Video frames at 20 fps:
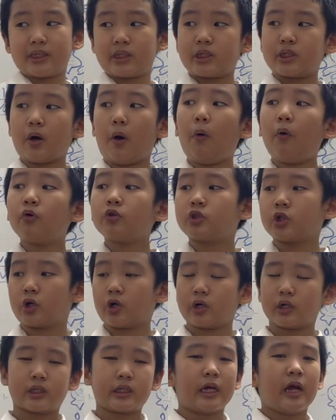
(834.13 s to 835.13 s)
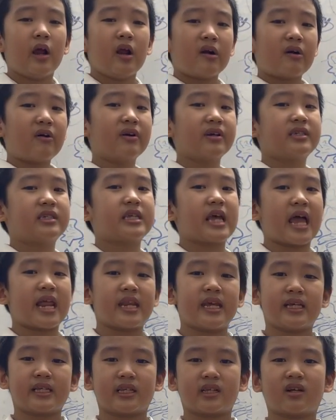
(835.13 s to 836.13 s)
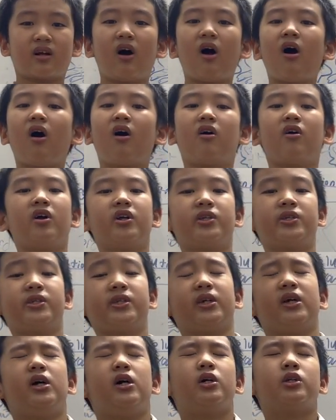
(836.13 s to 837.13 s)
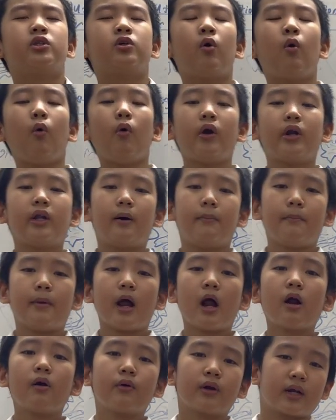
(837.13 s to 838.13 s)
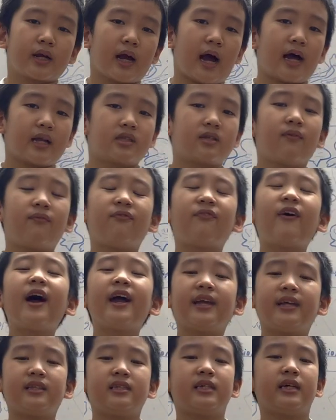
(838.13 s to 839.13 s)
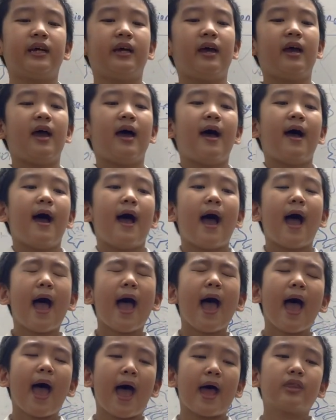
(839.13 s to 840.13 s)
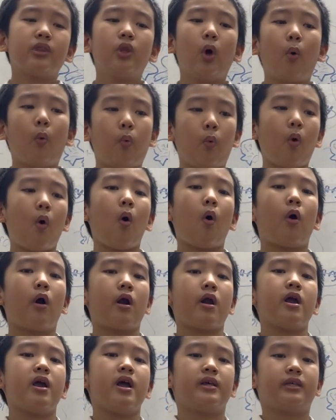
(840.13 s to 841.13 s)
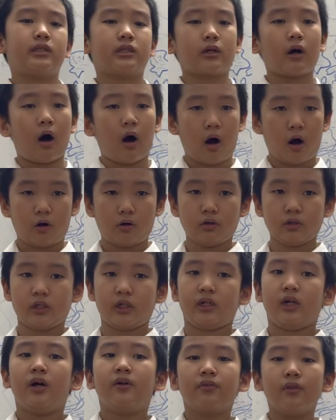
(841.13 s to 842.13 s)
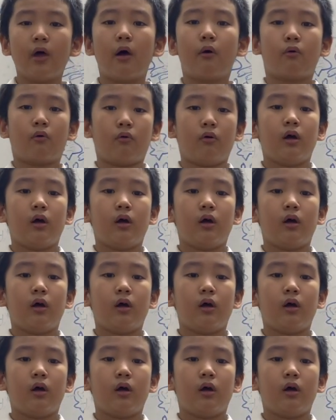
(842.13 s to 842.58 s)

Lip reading: soldiers or send his guards toward America to fight. And the war is called the